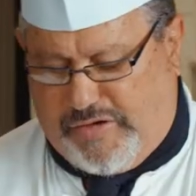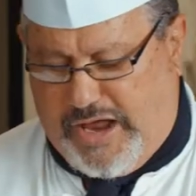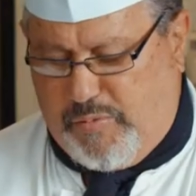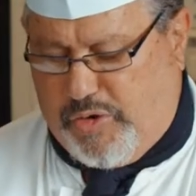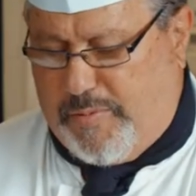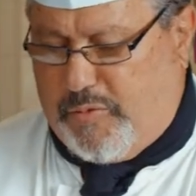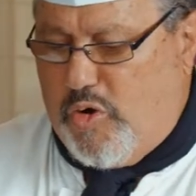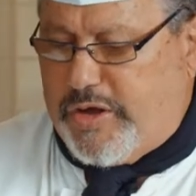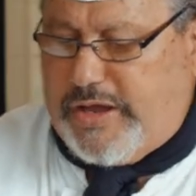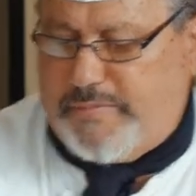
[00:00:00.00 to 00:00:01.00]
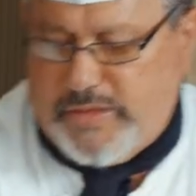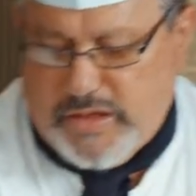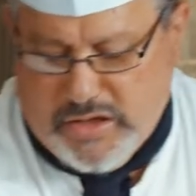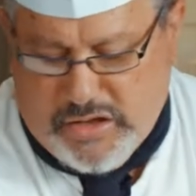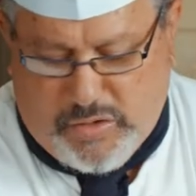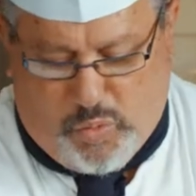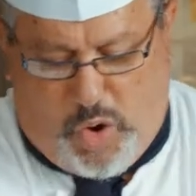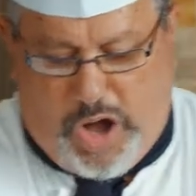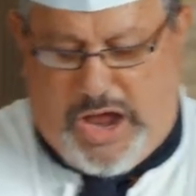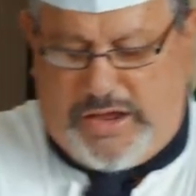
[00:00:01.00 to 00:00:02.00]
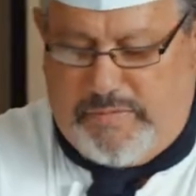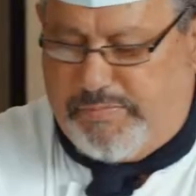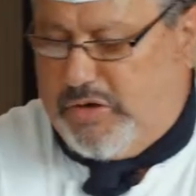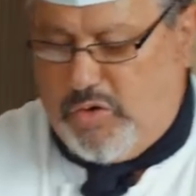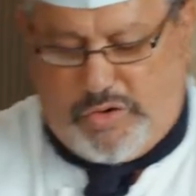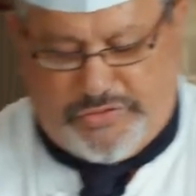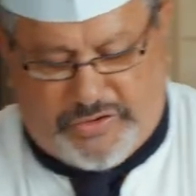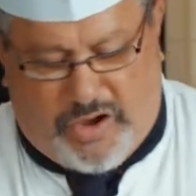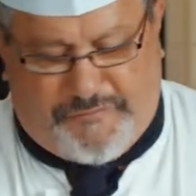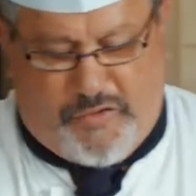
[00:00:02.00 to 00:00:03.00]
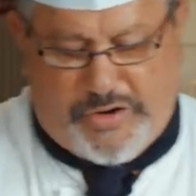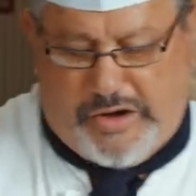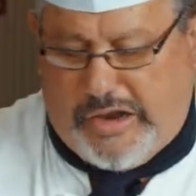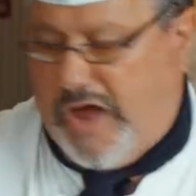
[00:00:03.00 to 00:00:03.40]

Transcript: flame when I'm cooking. Why? Because I find a